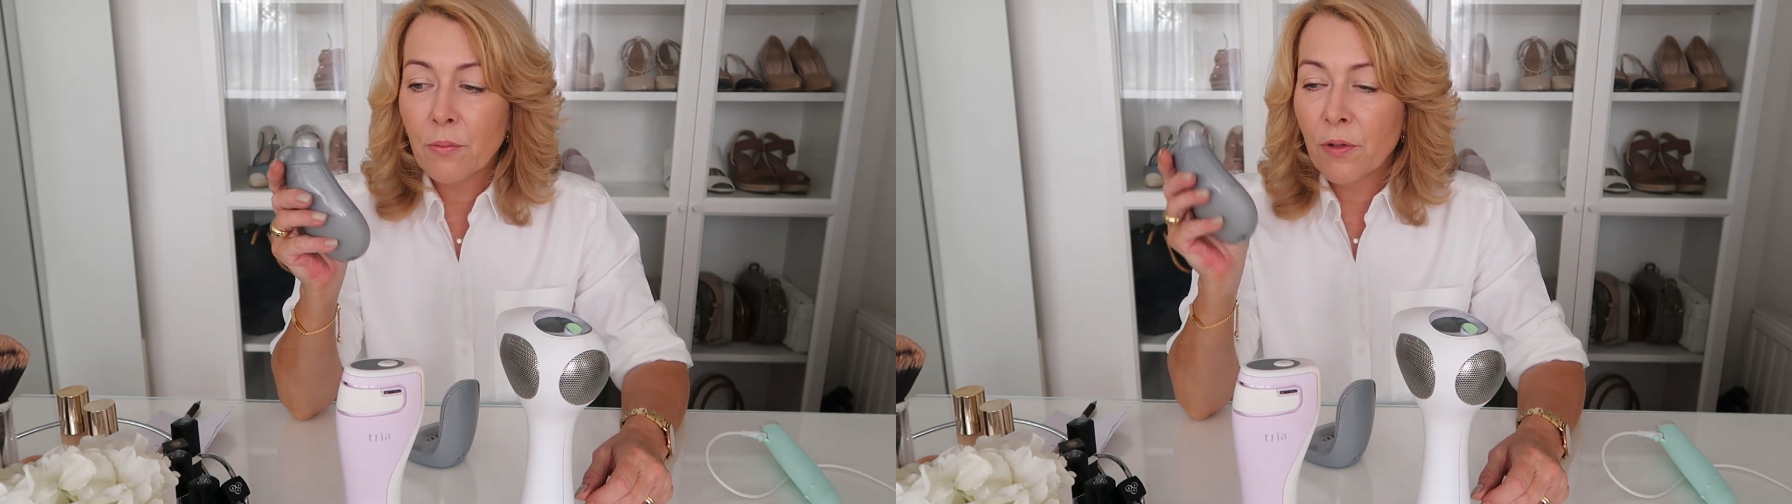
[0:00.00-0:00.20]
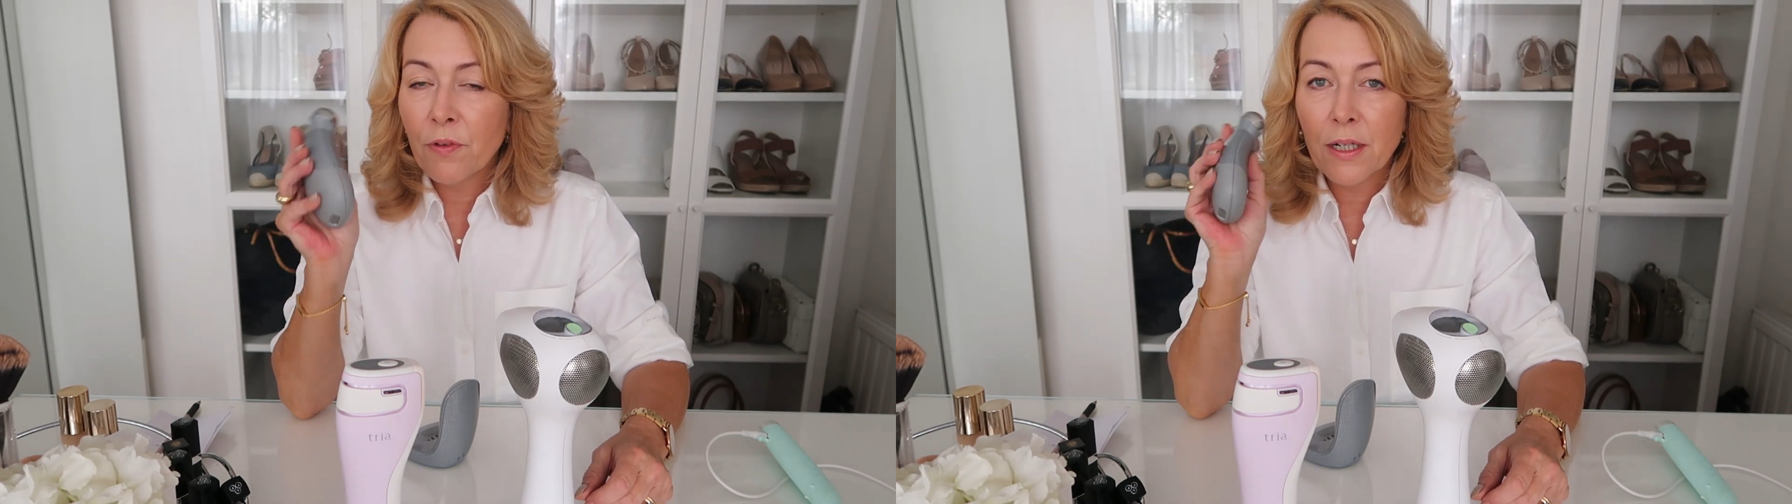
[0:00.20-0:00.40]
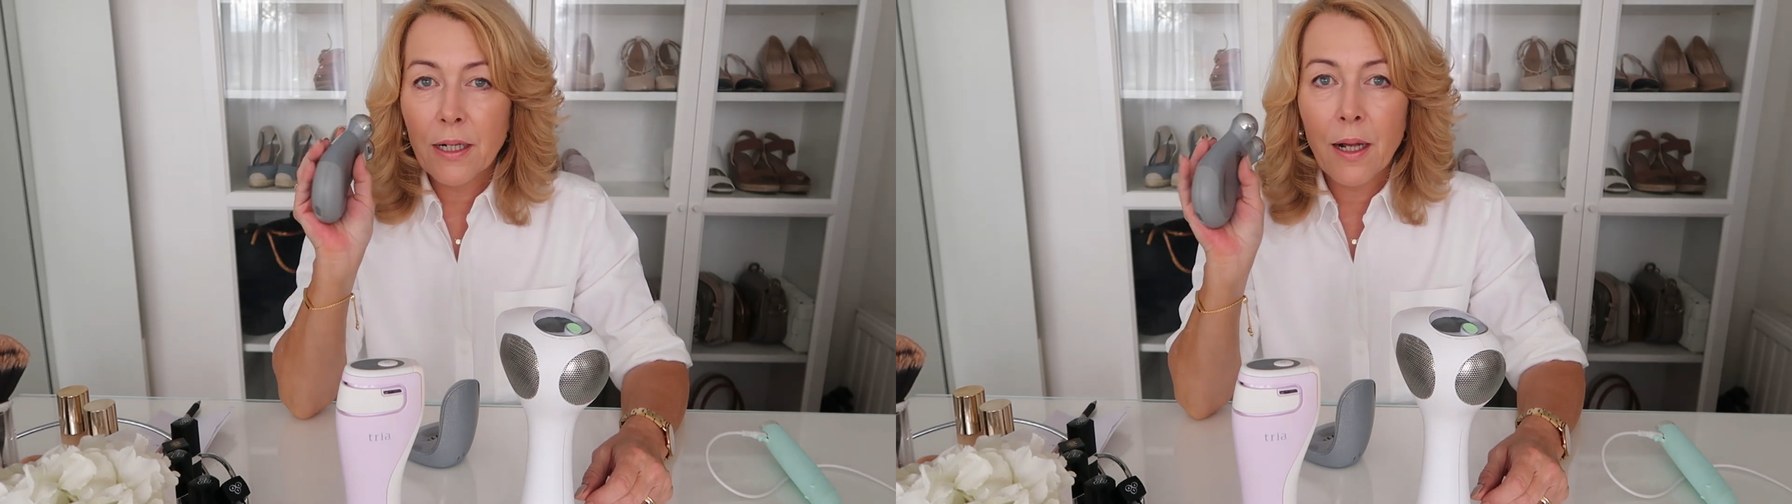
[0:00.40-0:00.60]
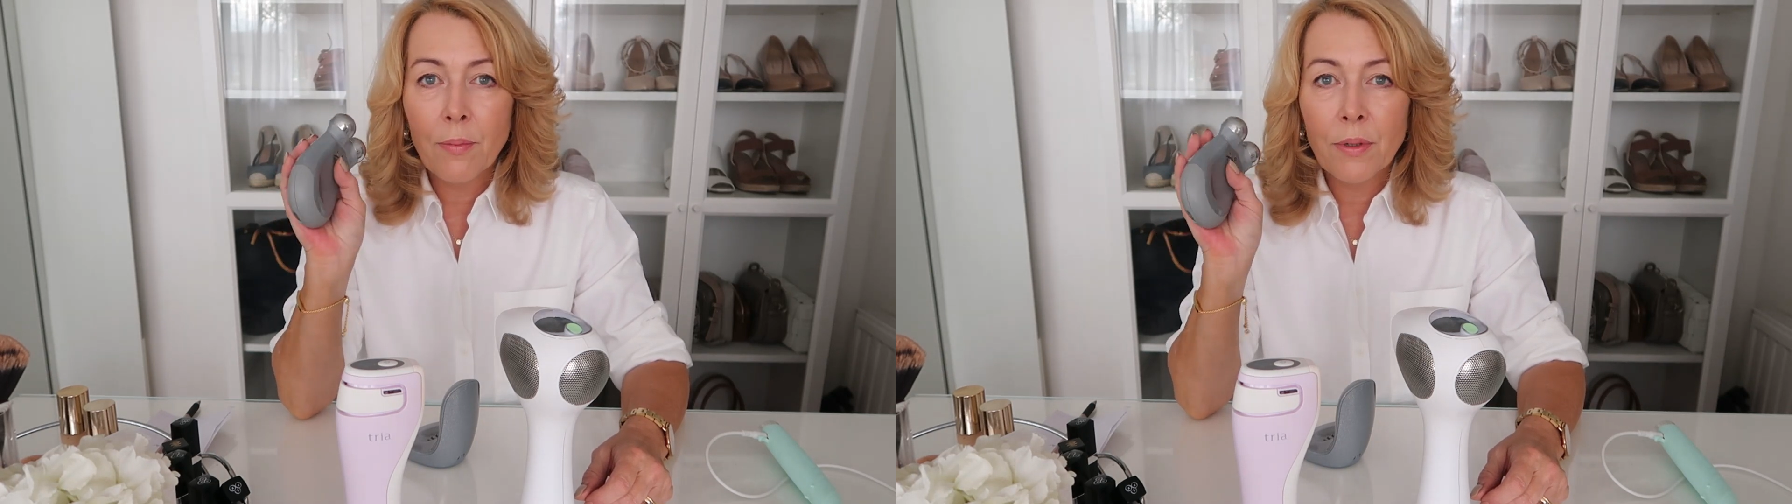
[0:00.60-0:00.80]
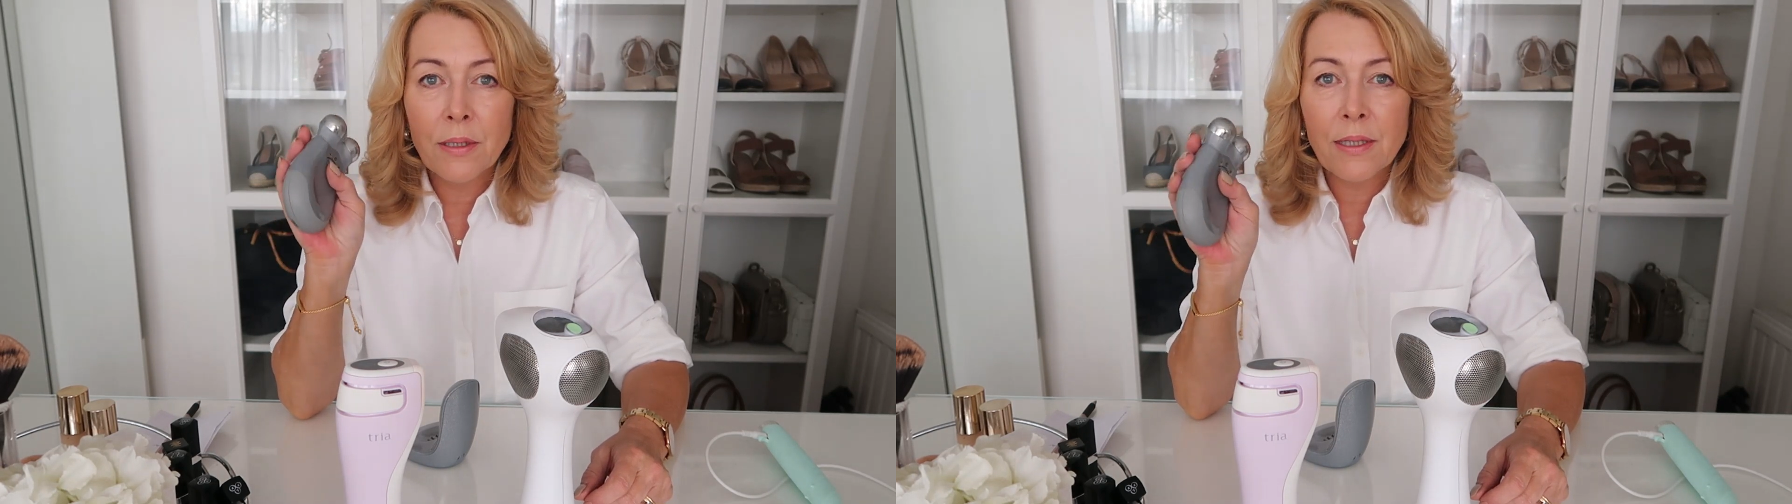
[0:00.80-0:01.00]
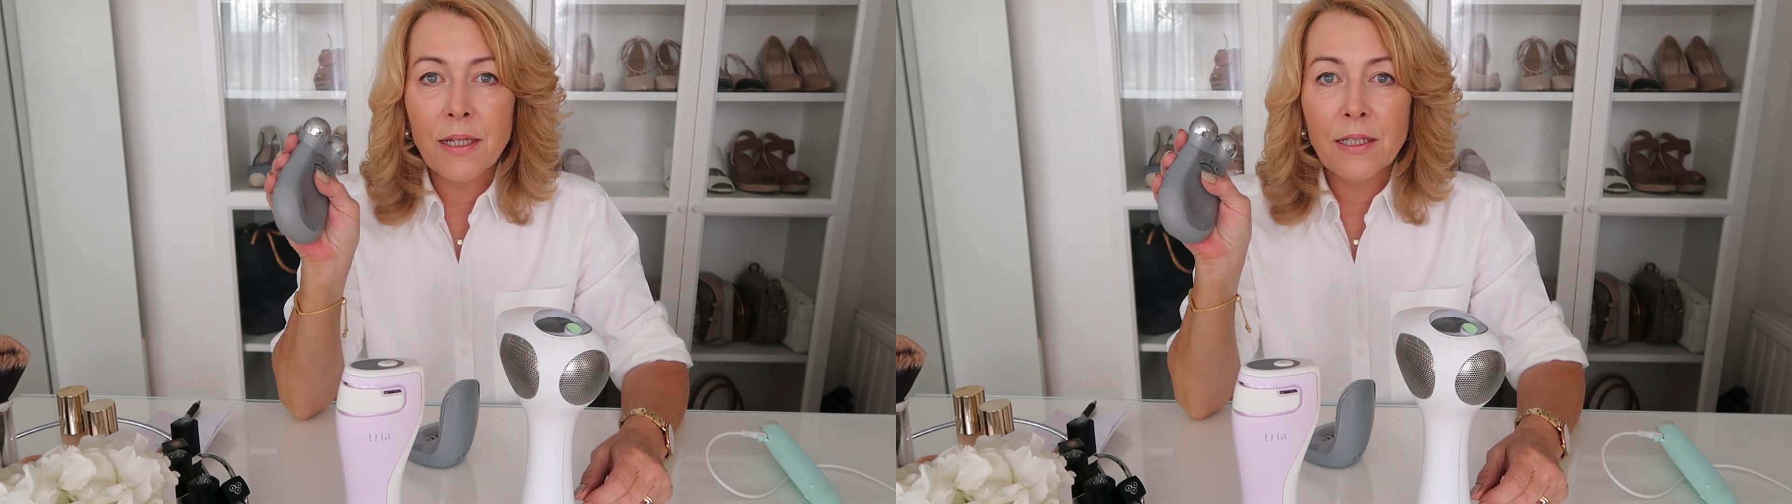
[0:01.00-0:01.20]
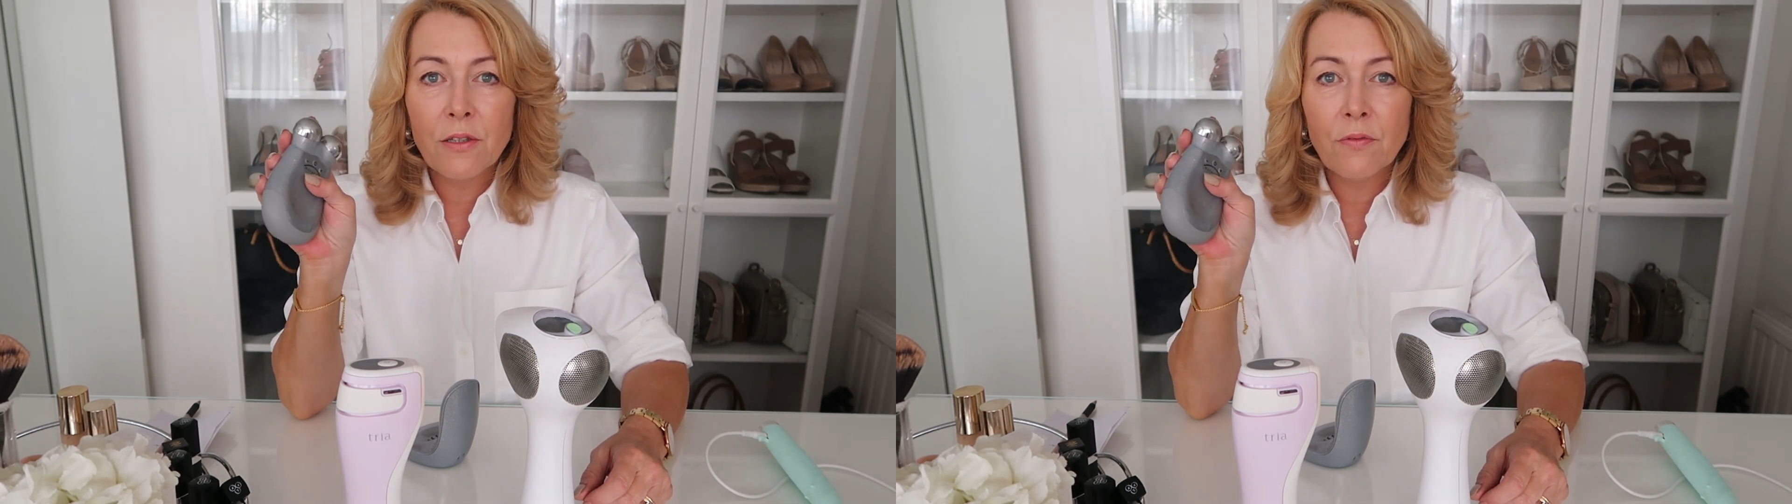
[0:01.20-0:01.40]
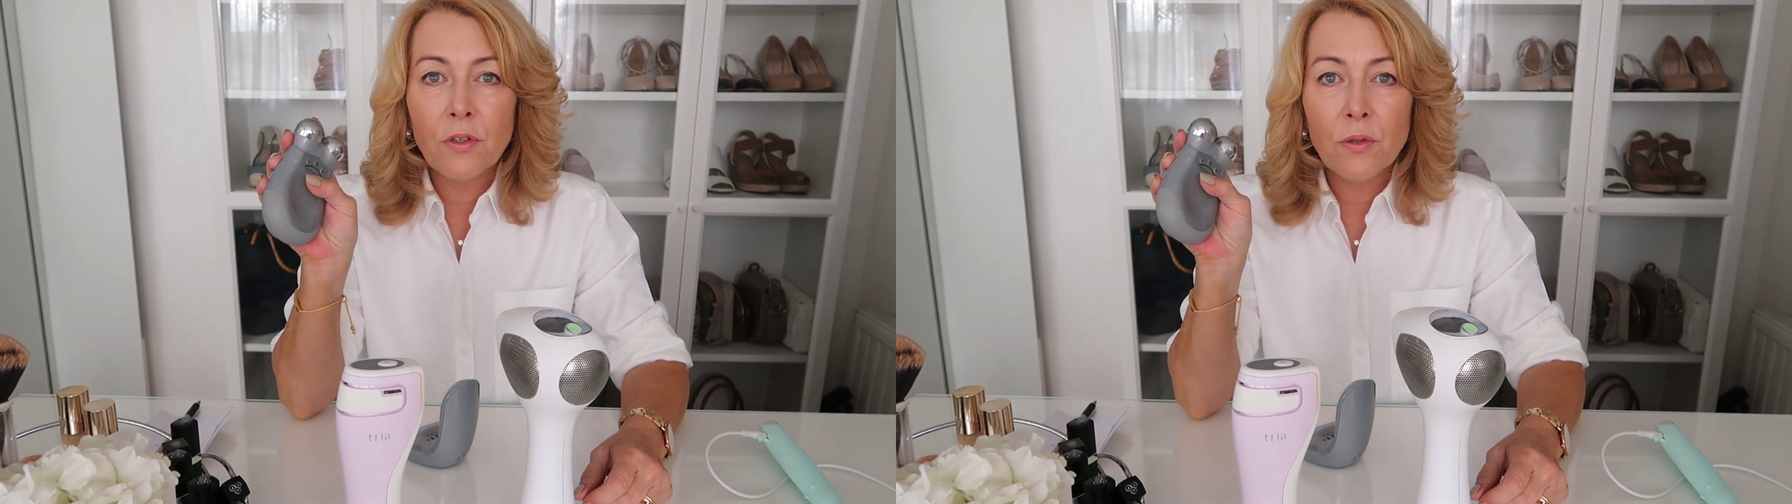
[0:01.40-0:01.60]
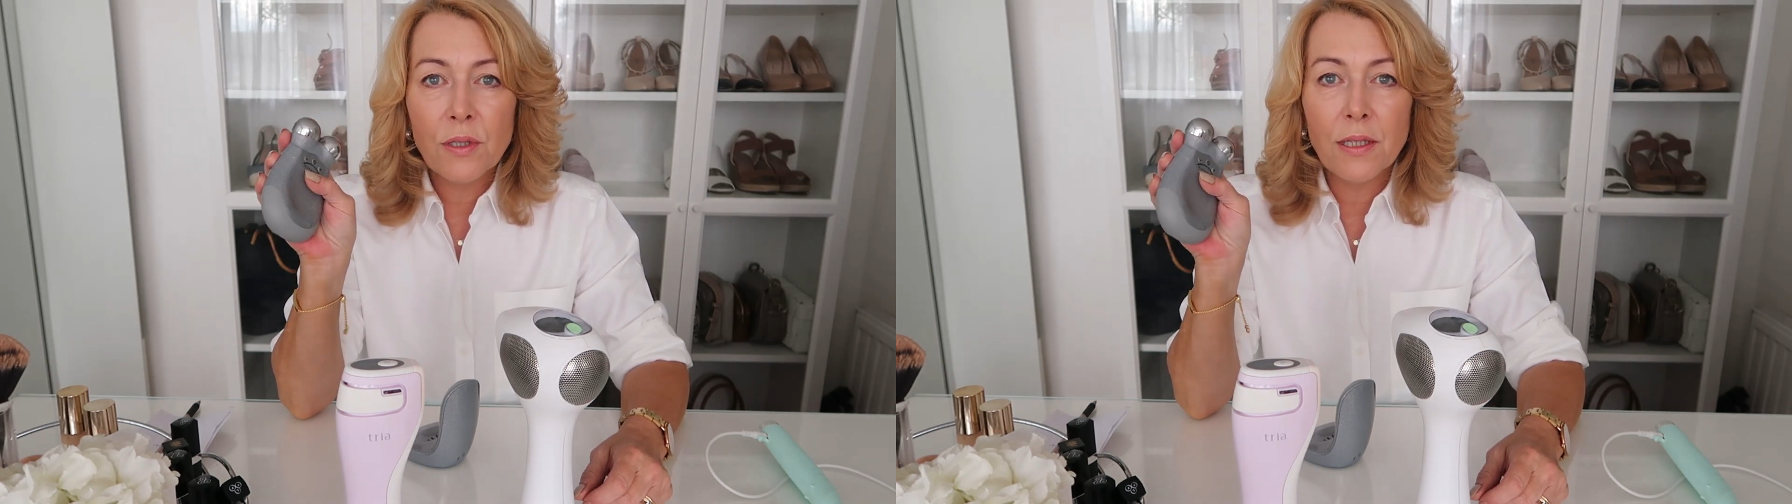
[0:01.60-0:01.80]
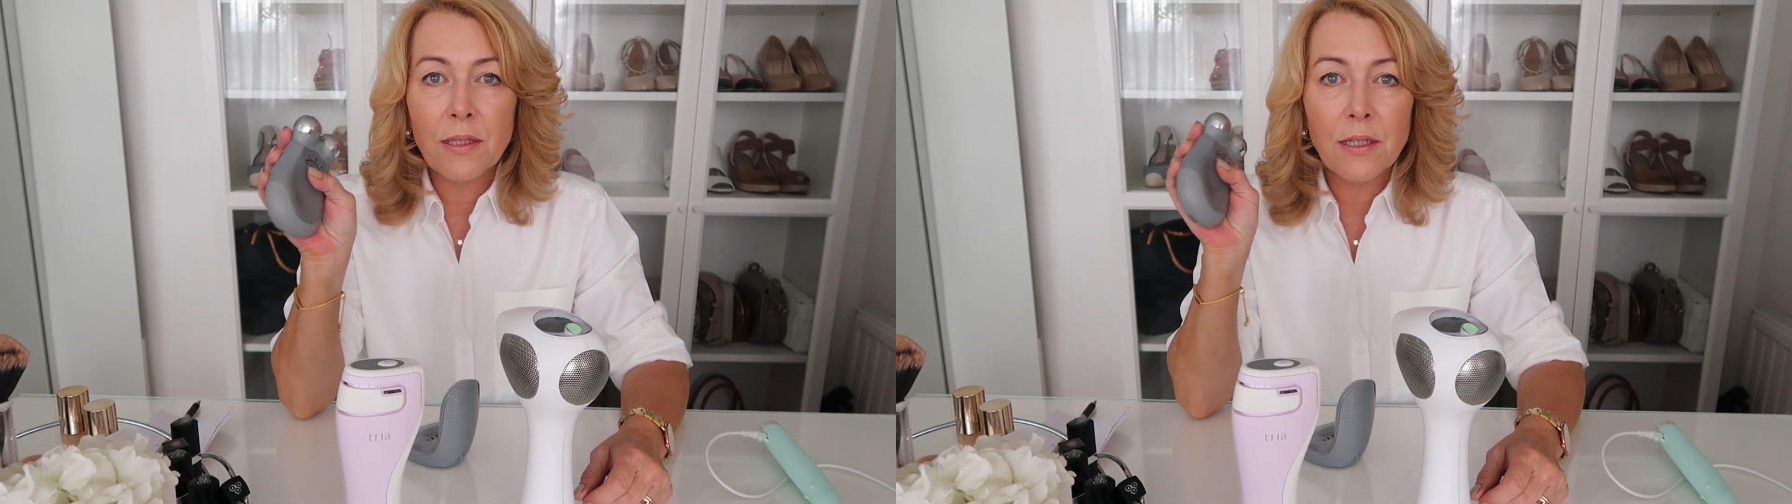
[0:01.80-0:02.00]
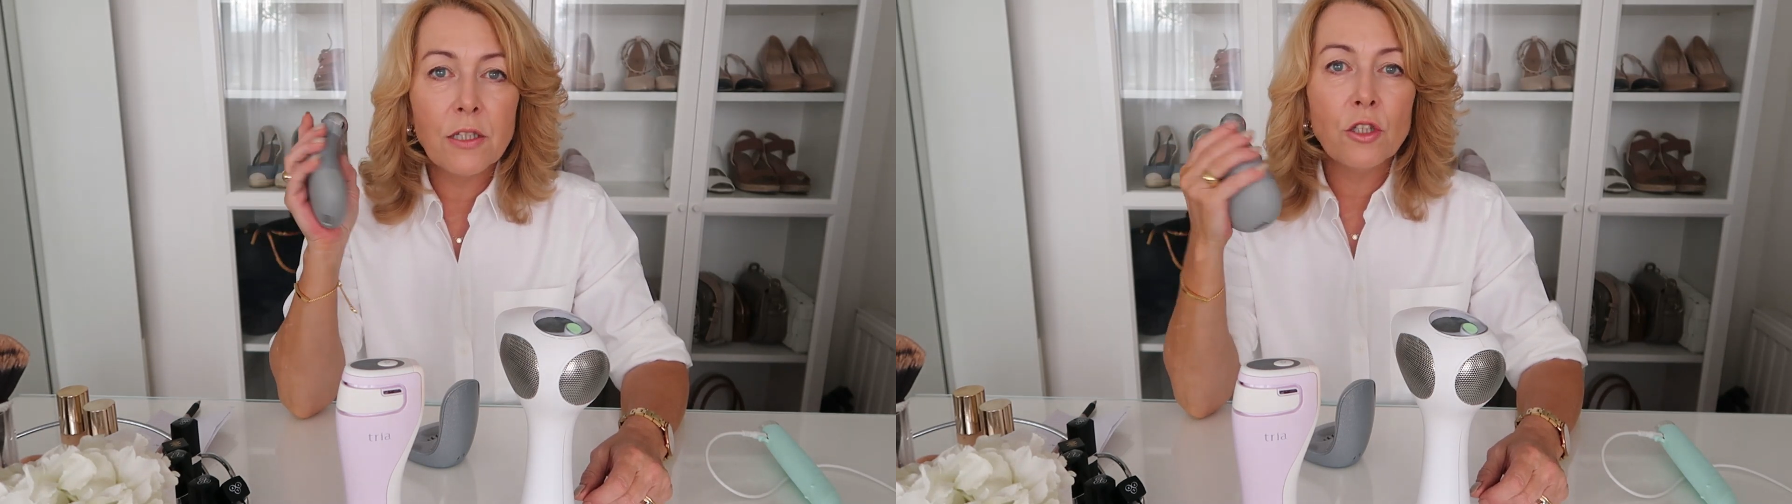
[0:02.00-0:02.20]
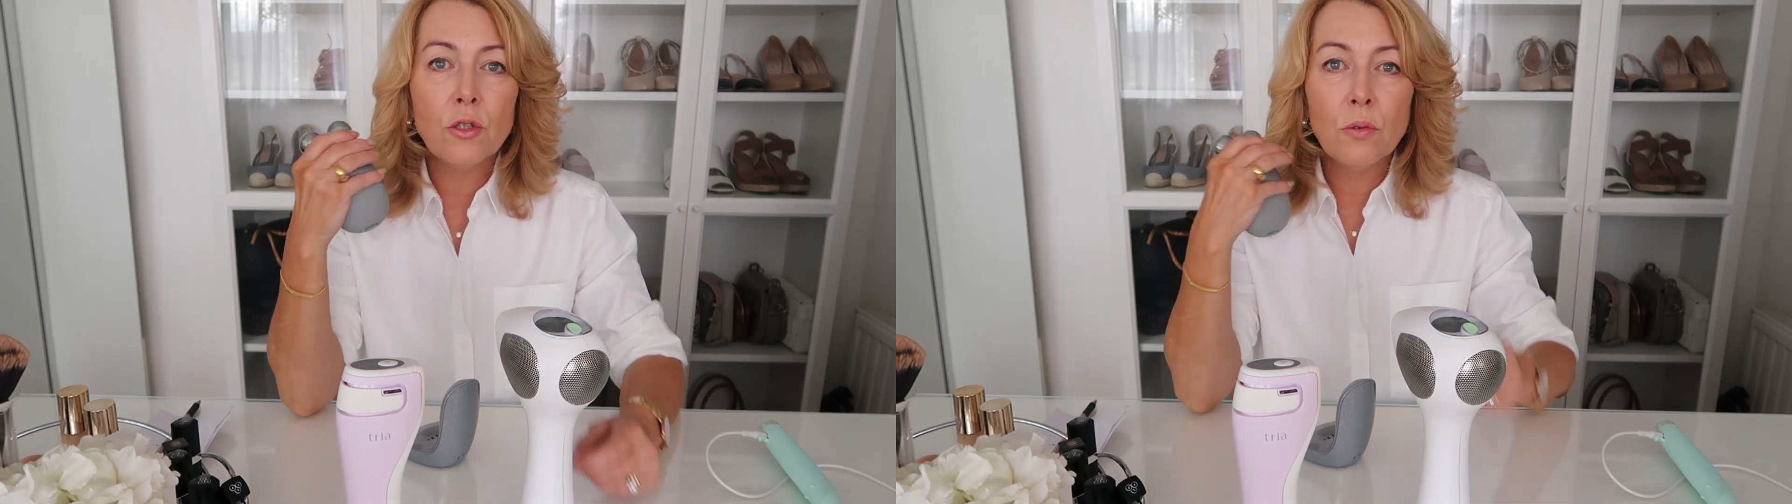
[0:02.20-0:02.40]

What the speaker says: within a couple of days of using this,